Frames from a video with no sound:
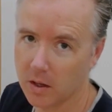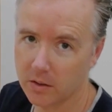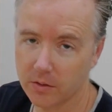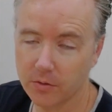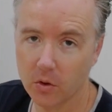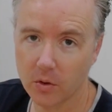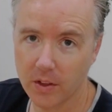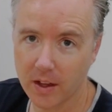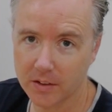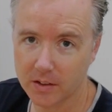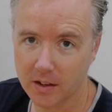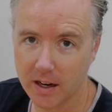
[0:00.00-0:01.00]
ones,
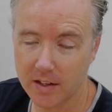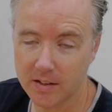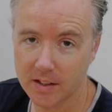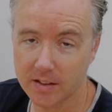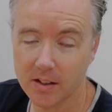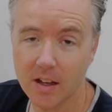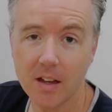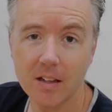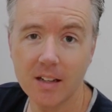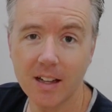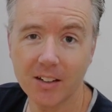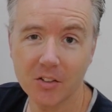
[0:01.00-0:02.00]
4,086.
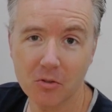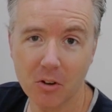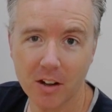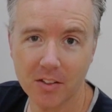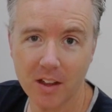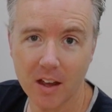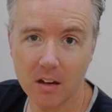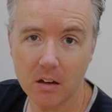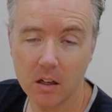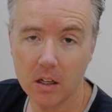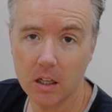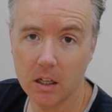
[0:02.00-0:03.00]
Now let's write
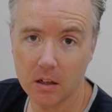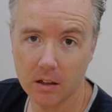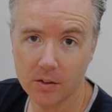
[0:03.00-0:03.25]
that in